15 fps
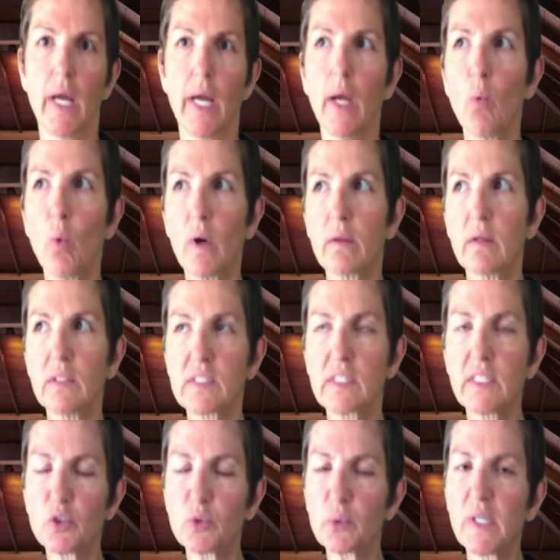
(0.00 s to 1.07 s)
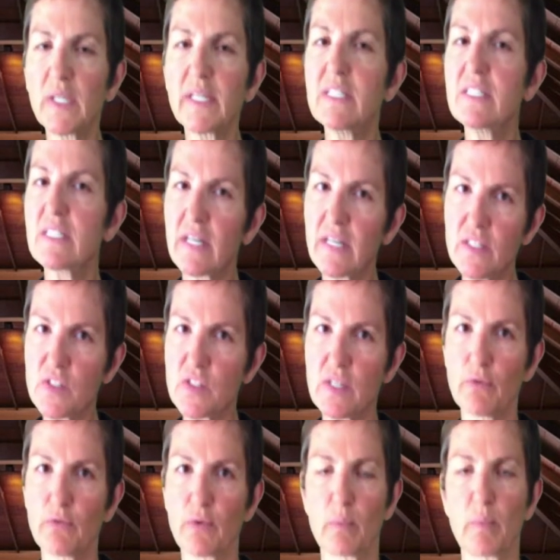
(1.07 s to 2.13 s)
And where this gets really
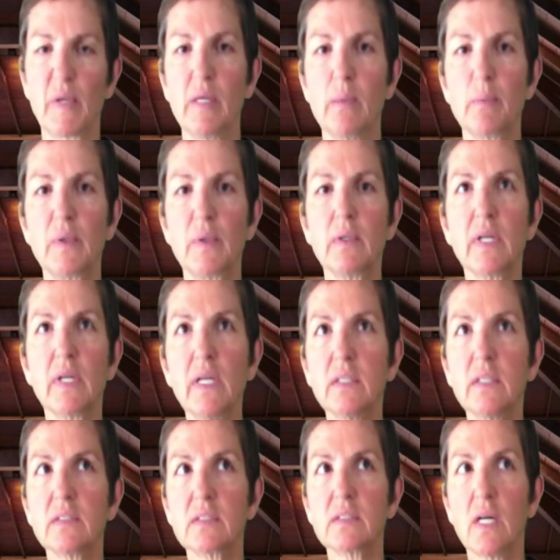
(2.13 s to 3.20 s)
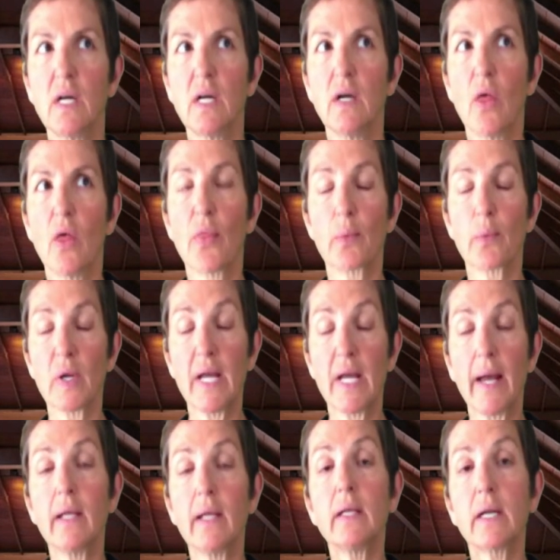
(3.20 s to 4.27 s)
dicey for people is the
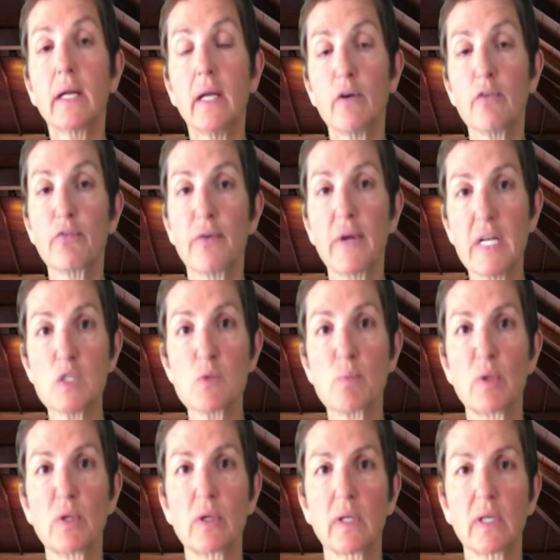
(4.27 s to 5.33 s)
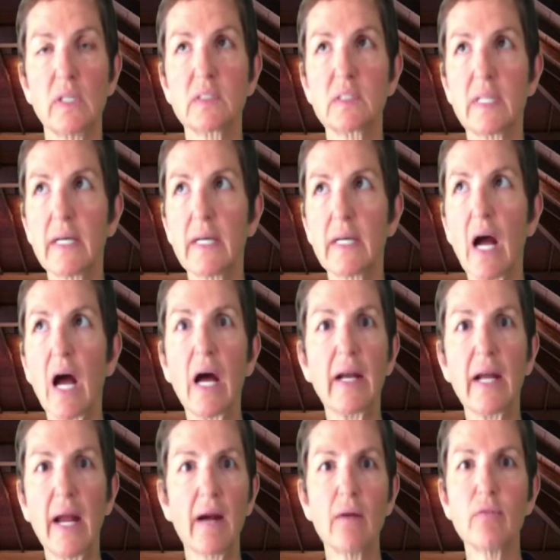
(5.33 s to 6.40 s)
reality of Facebook is that
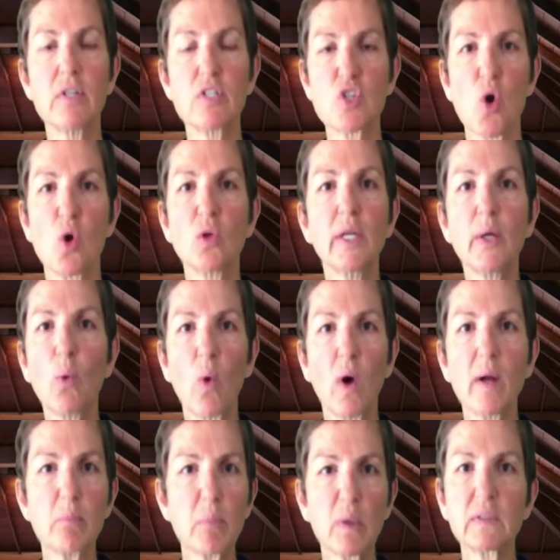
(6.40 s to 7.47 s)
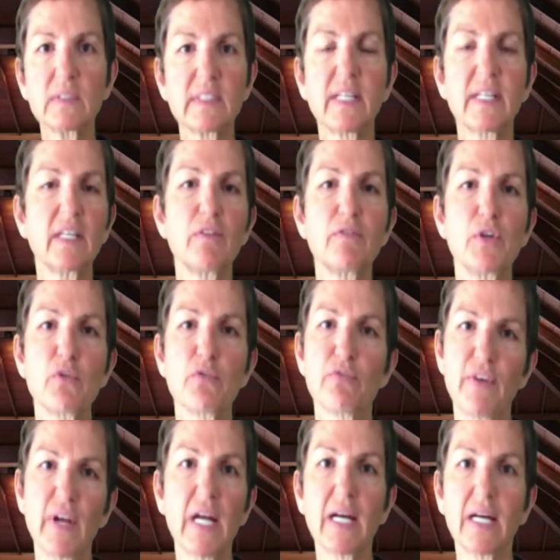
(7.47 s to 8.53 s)
on average only 1% of your
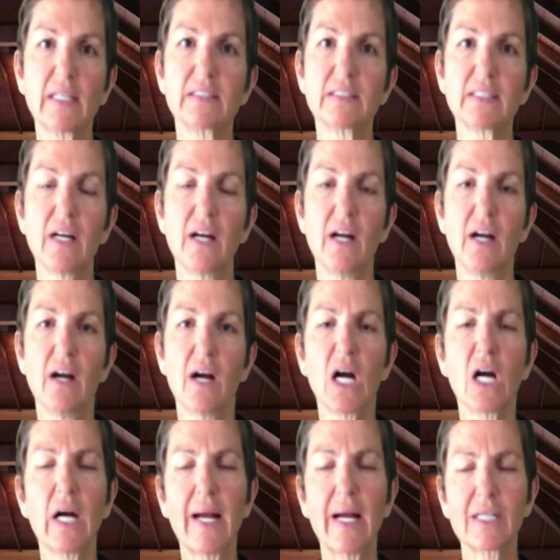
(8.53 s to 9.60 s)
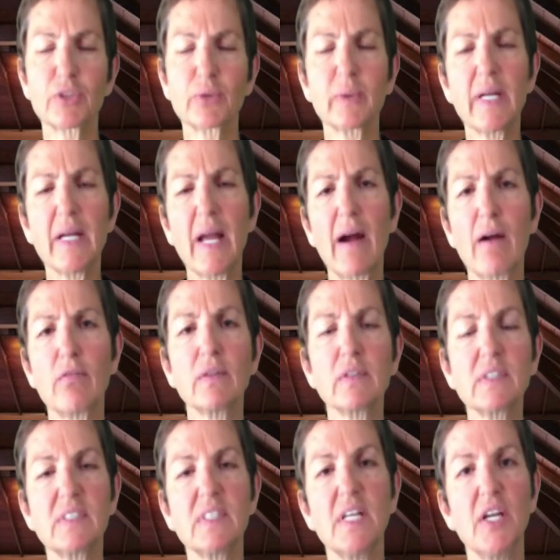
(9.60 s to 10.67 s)
fans are actually ever
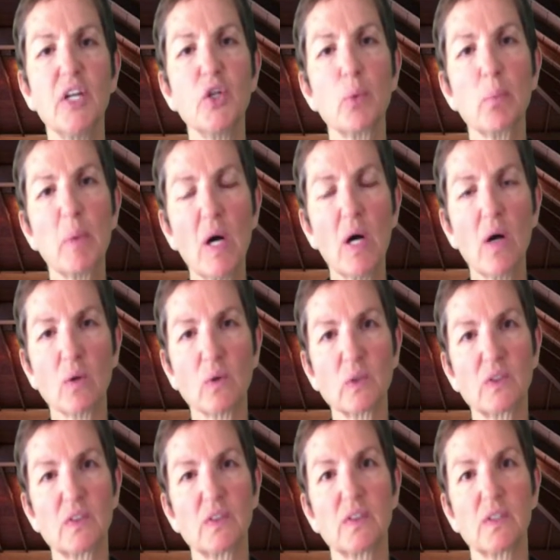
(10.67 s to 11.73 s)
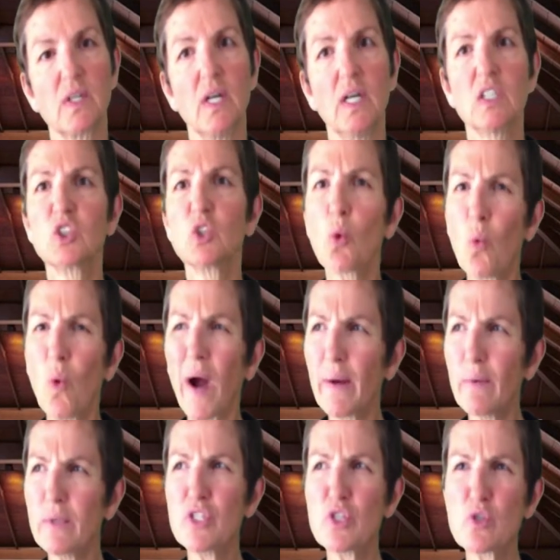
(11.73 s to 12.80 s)
seeing your posts. So why
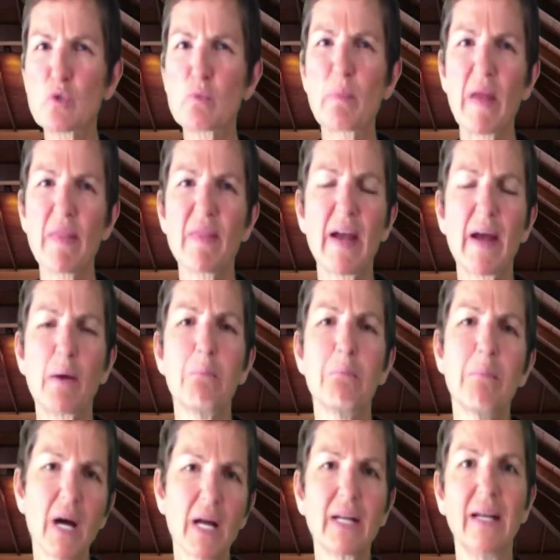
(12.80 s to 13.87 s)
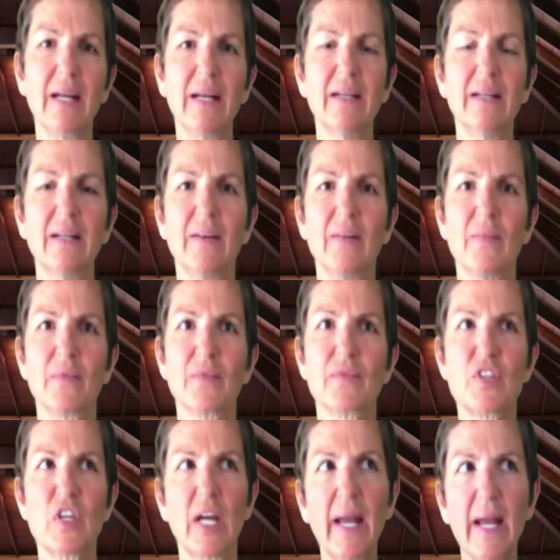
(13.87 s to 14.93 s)
would you spend that money
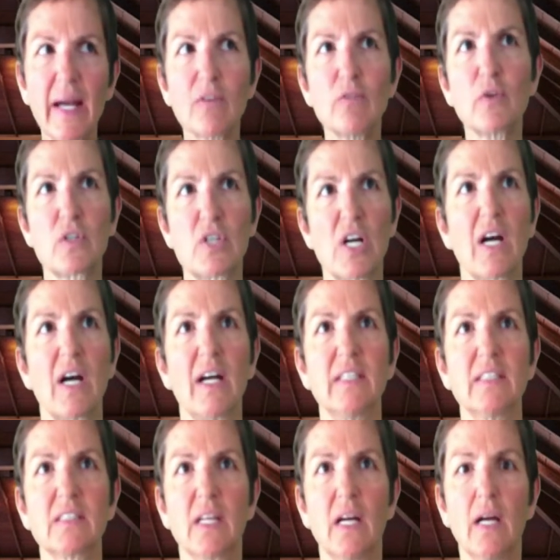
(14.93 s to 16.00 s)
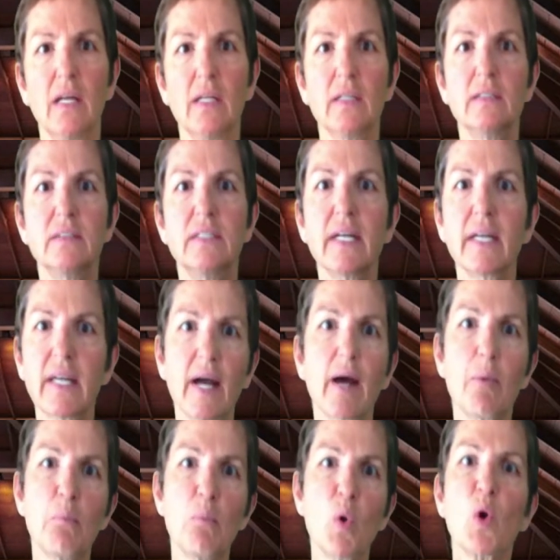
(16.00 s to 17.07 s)
to advertise to
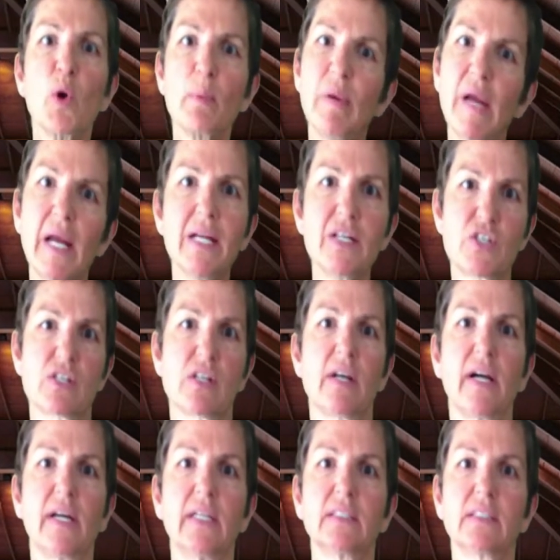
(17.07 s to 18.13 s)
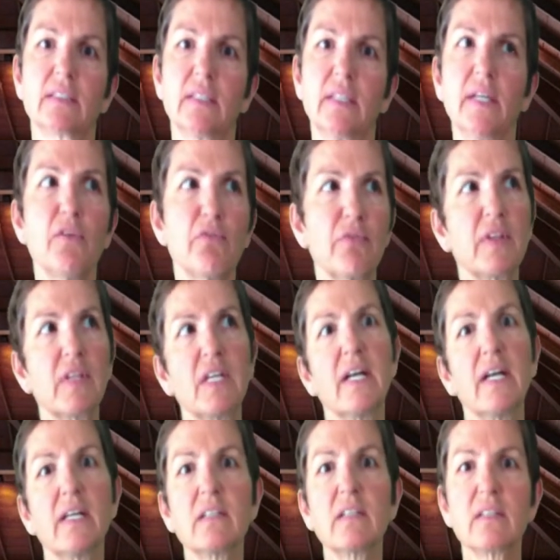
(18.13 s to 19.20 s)
get more page likes if at the
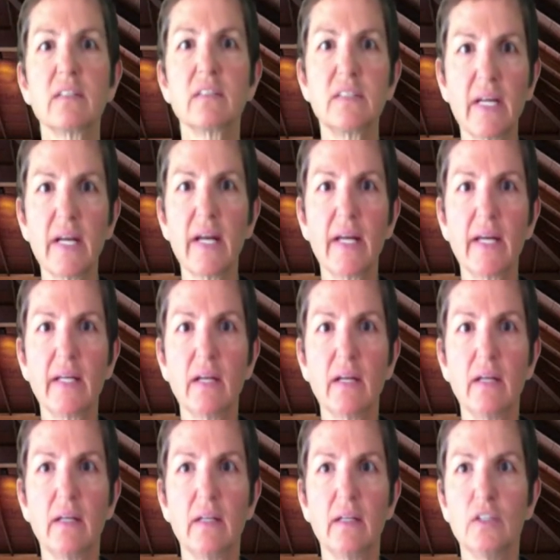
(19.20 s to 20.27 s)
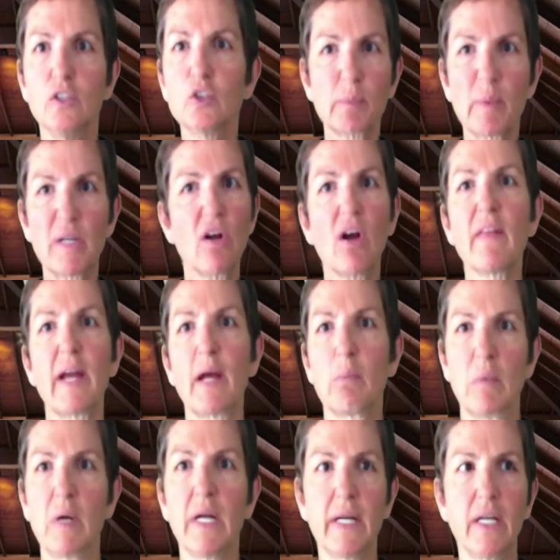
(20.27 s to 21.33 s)
end of the day you spend all
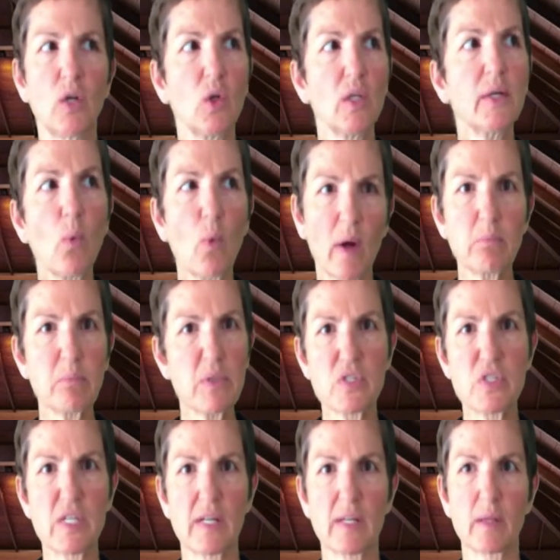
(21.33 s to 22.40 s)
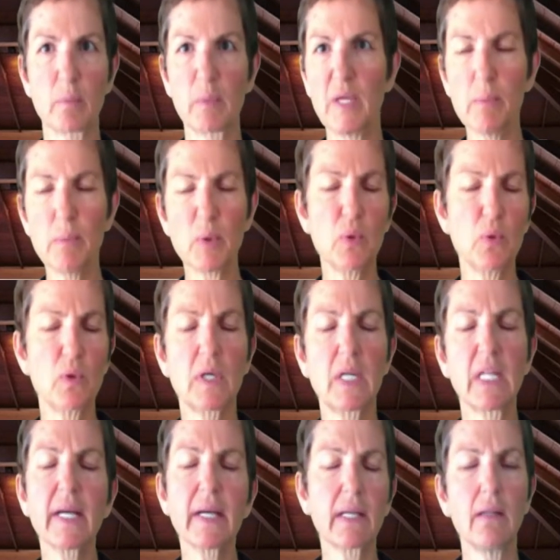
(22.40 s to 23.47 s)
that money and only 1% of the people who
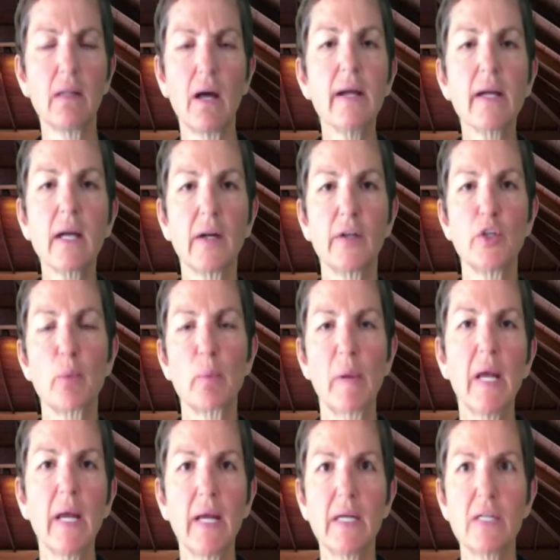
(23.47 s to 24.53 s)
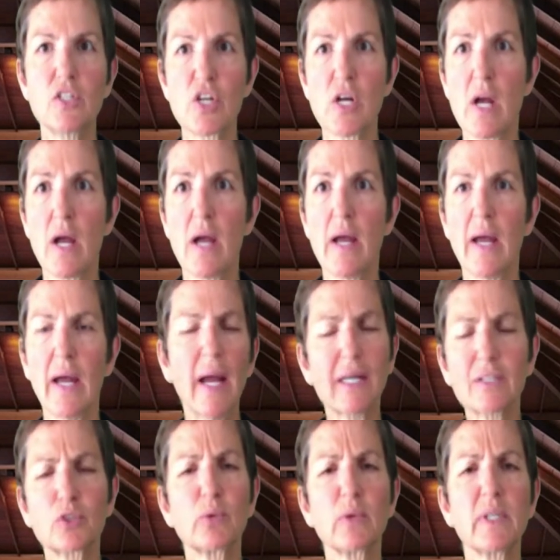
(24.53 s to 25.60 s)
click like on your page
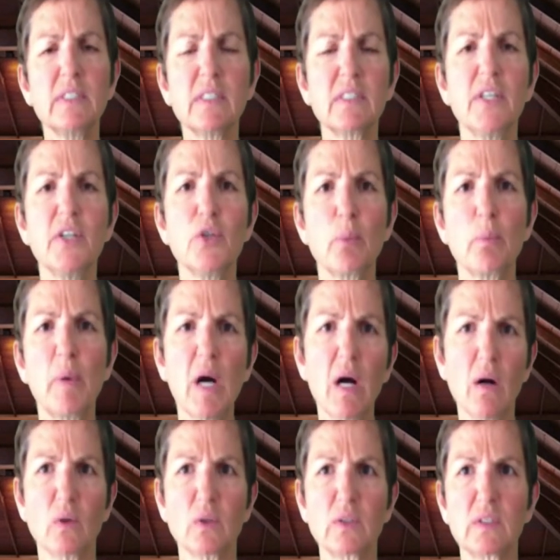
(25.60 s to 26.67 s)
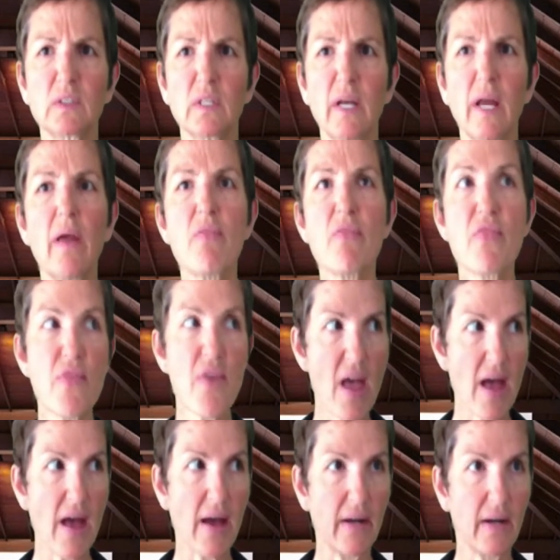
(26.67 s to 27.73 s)
actually see your post? And
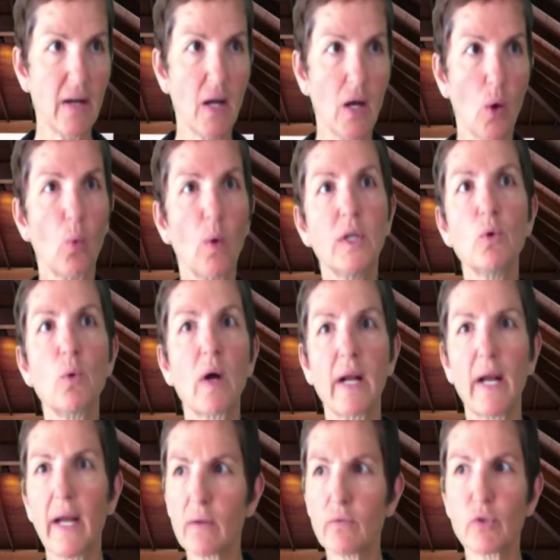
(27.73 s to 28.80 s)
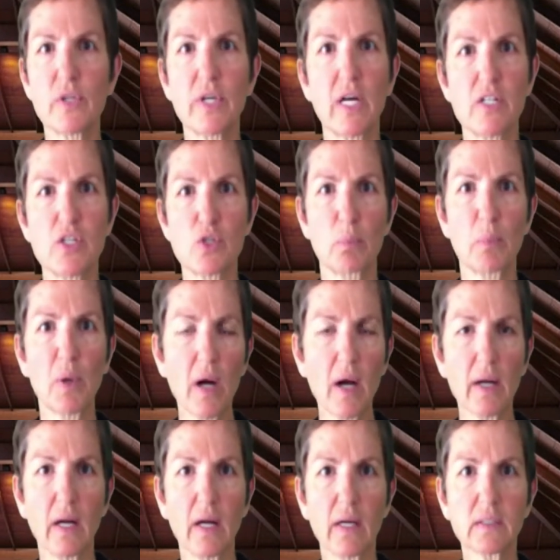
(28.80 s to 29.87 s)
then when you want to advertise your
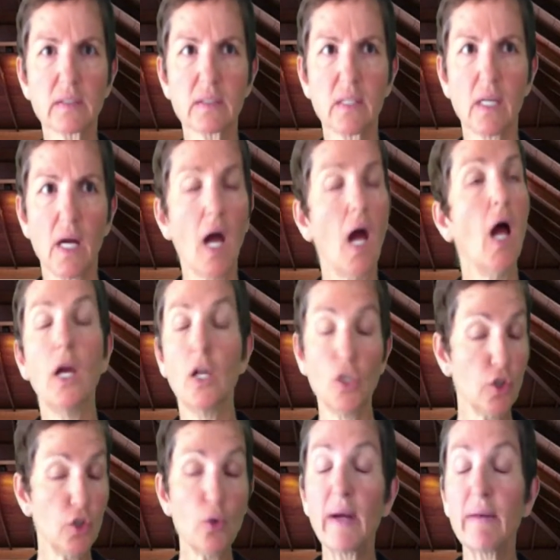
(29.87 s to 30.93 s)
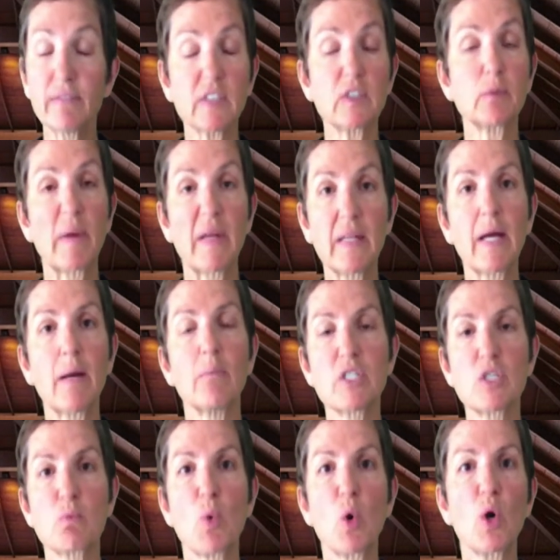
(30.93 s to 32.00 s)
products, you have to spend that
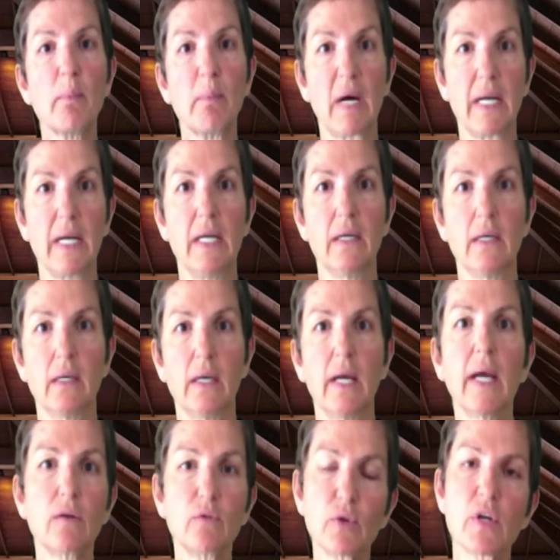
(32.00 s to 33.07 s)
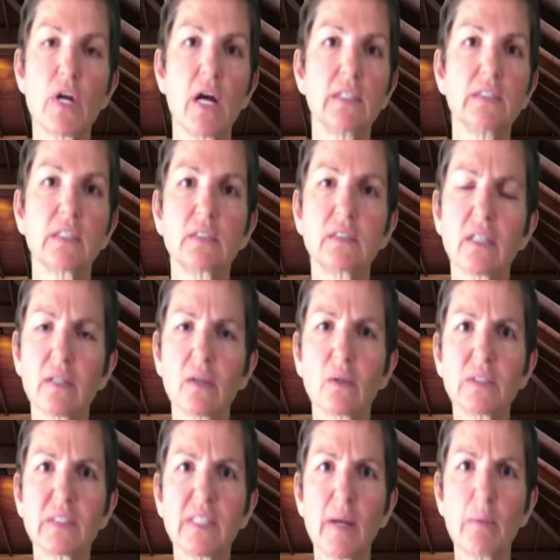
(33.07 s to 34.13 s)
much more money advertising to
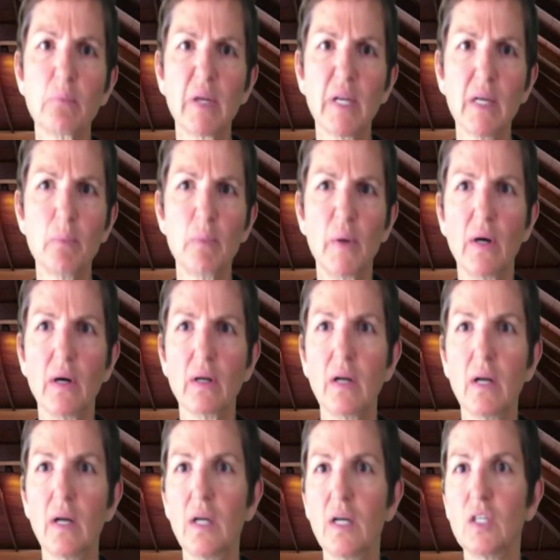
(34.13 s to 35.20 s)
those same people.